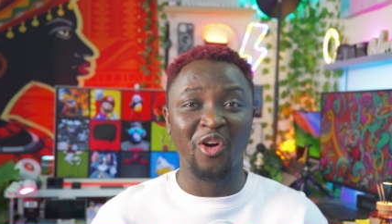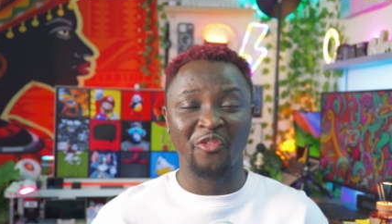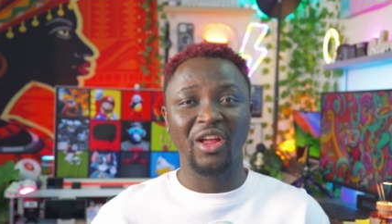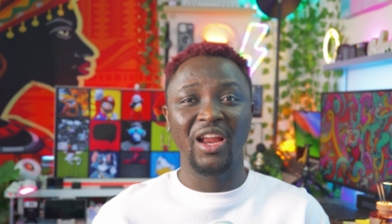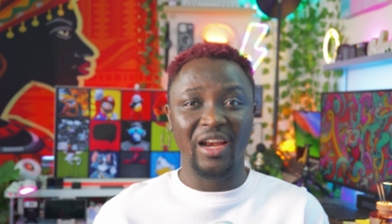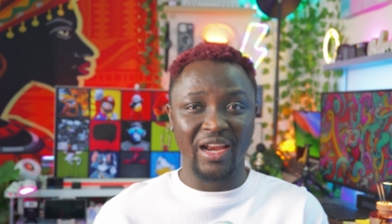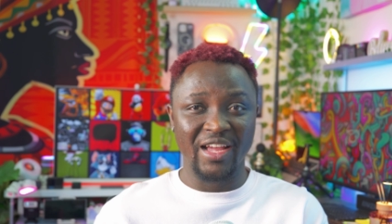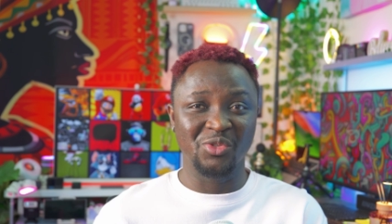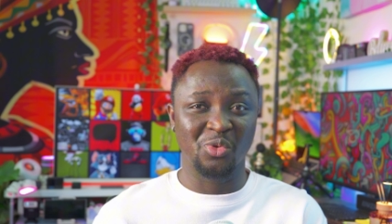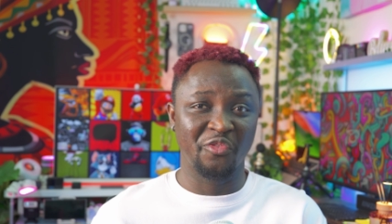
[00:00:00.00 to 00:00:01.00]
of
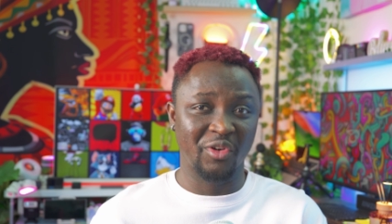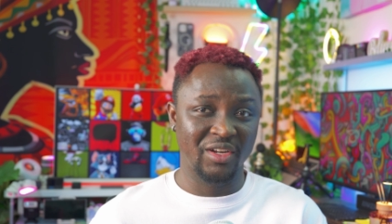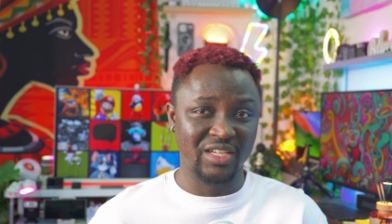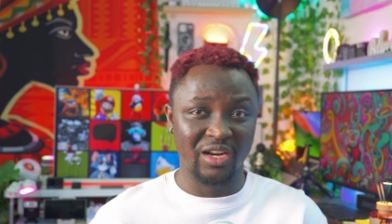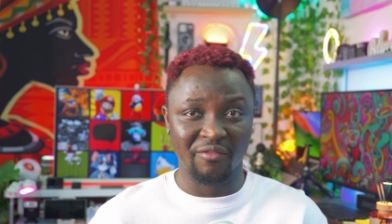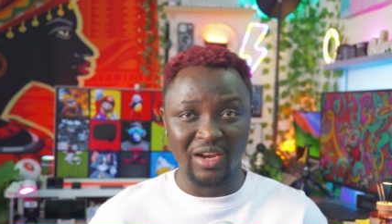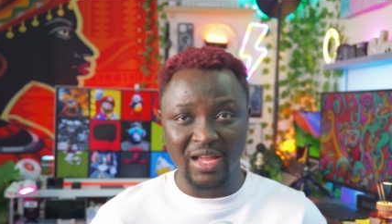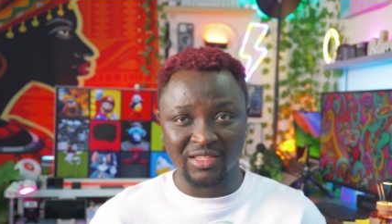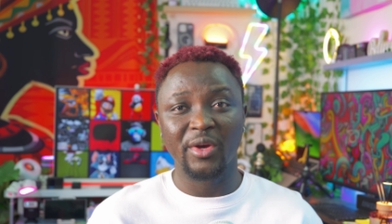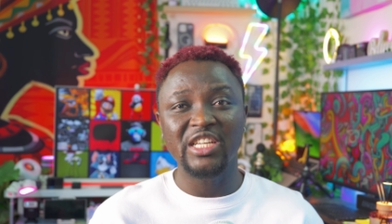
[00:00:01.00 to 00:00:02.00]
lens hood for this kind of
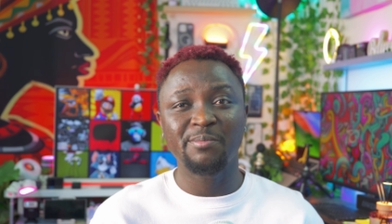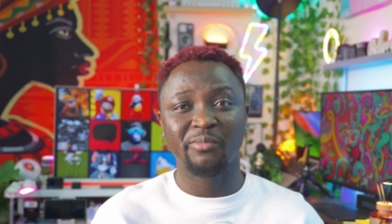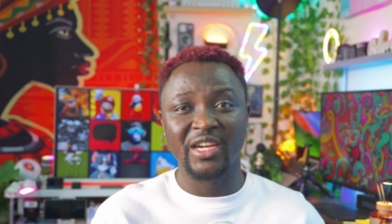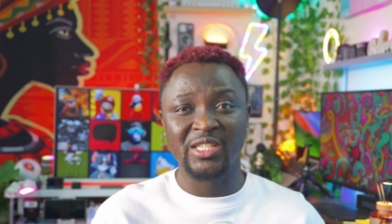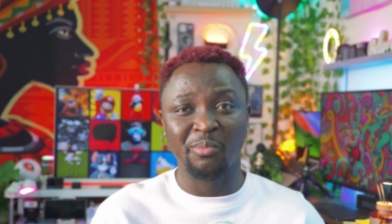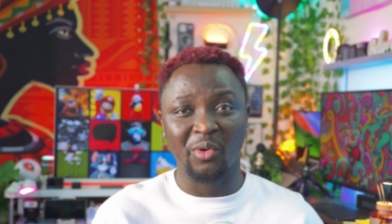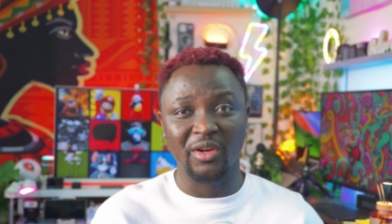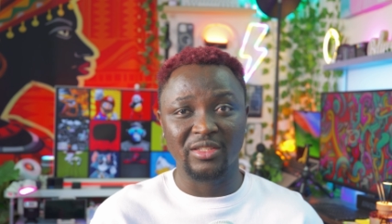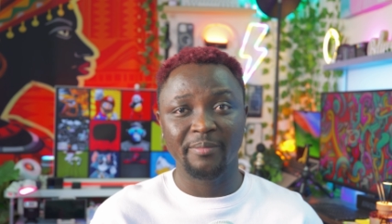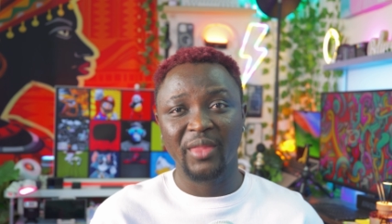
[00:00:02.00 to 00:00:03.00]
lens. So at this price
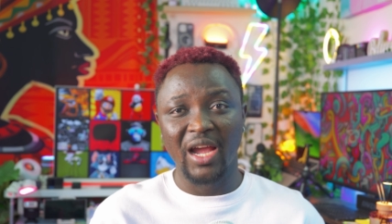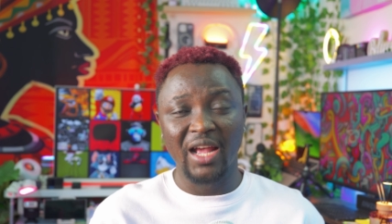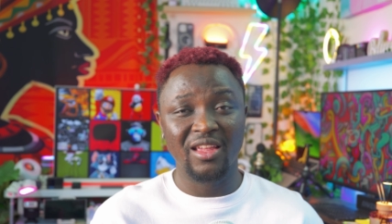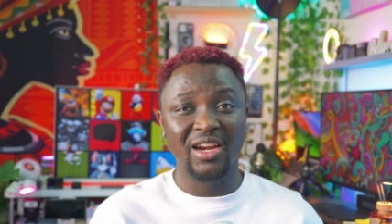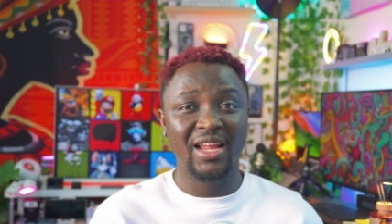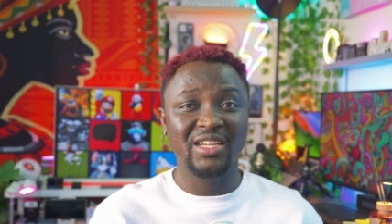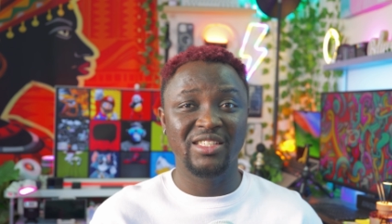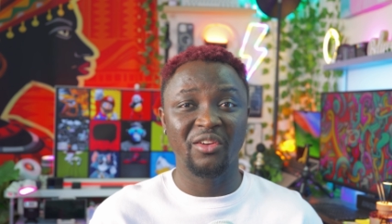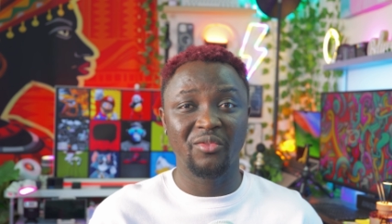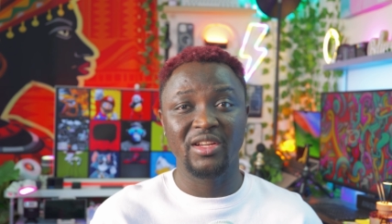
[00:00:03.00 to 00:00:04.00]
point, I think that is
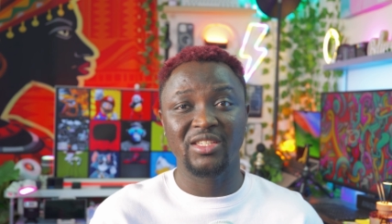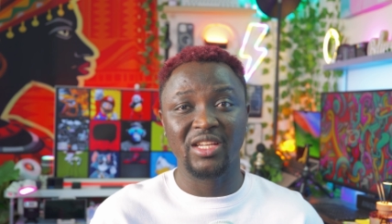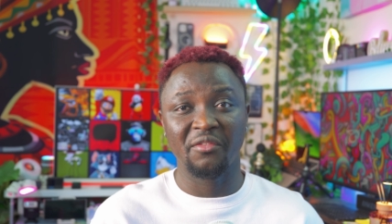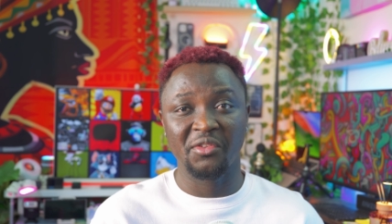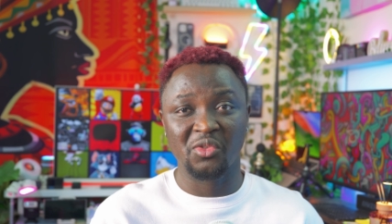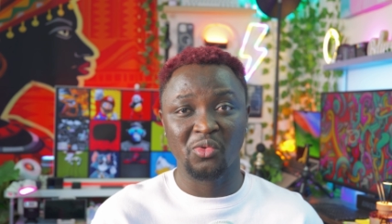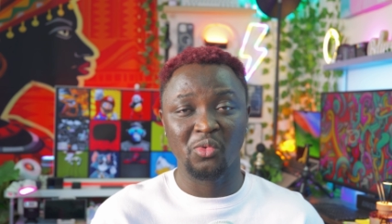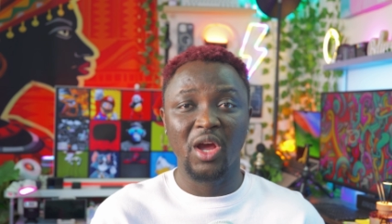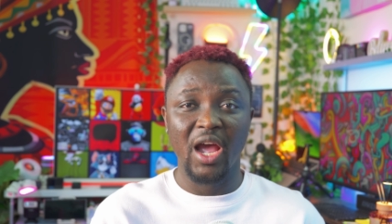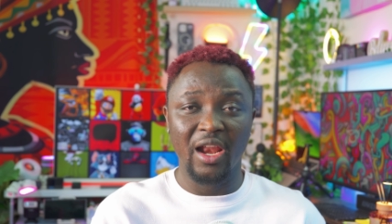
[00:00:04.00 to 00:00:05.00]
a great service
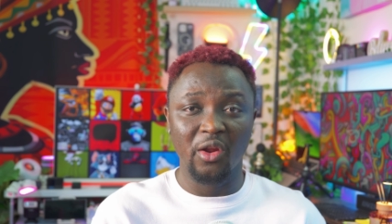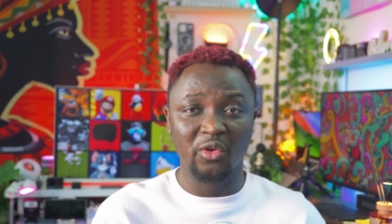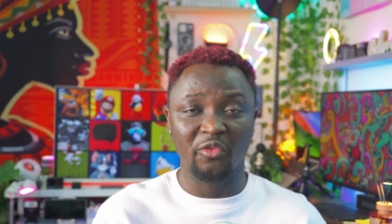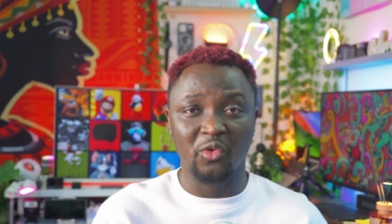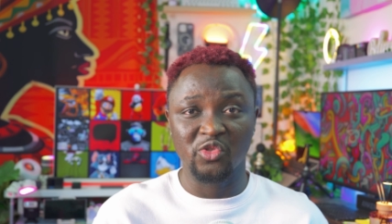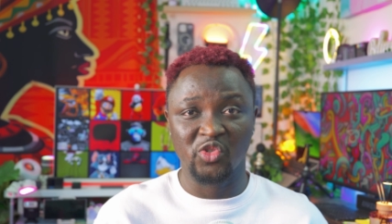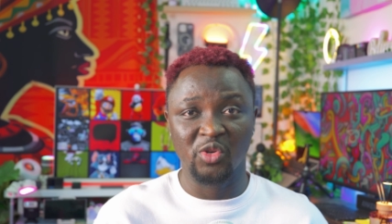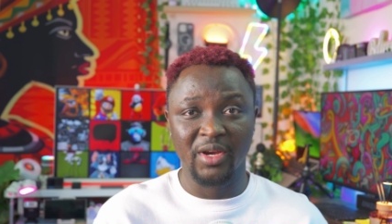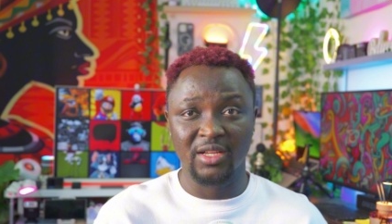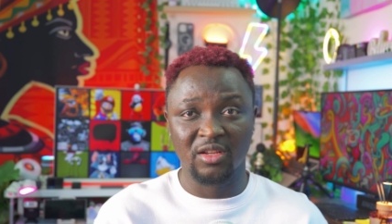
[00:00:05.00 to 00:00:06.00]
to a lot of
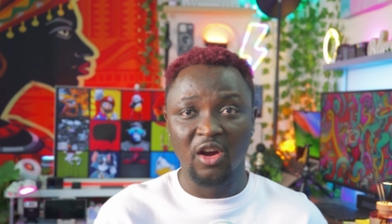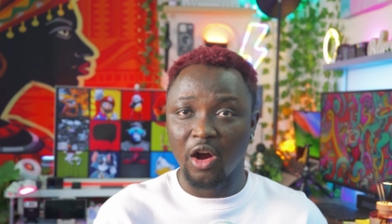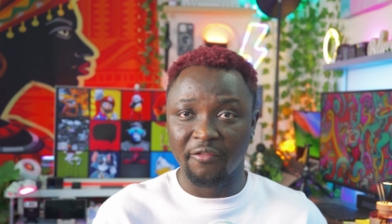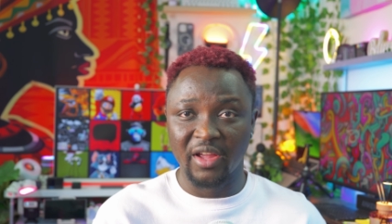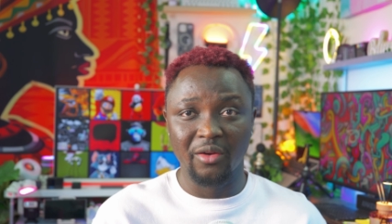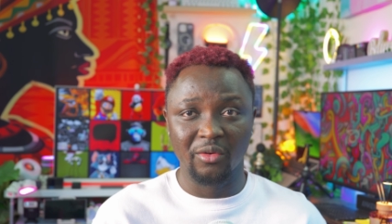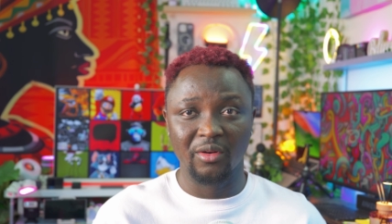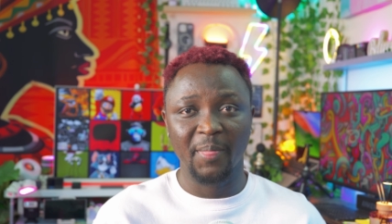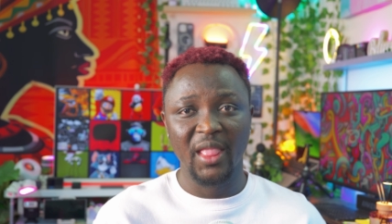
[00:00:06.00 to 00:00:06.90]
consumers of Canon.